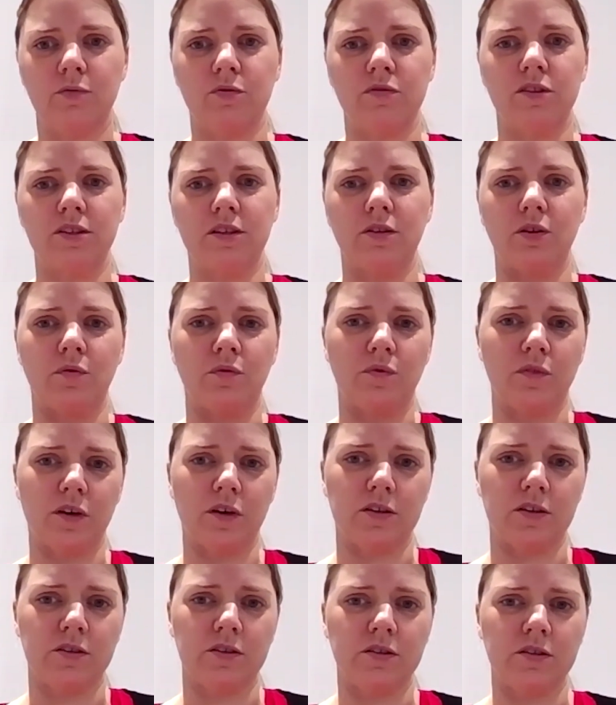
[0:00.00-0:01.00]
We've seen the
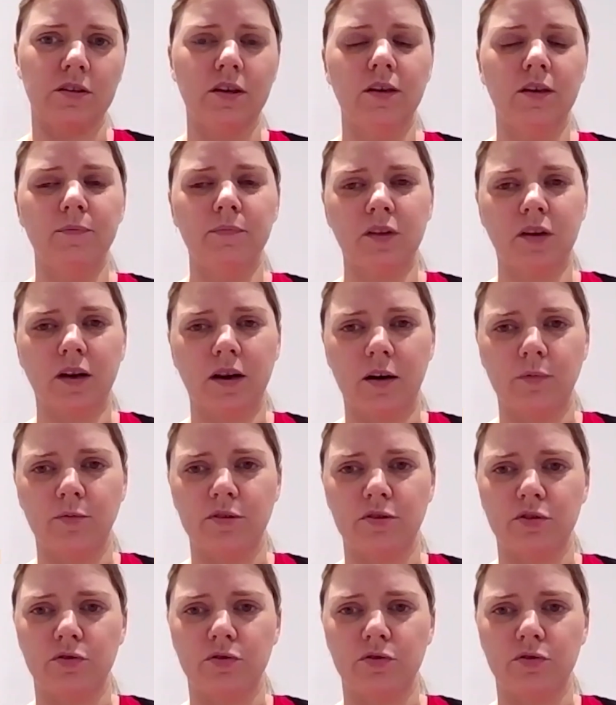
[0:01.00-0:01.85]
first carbon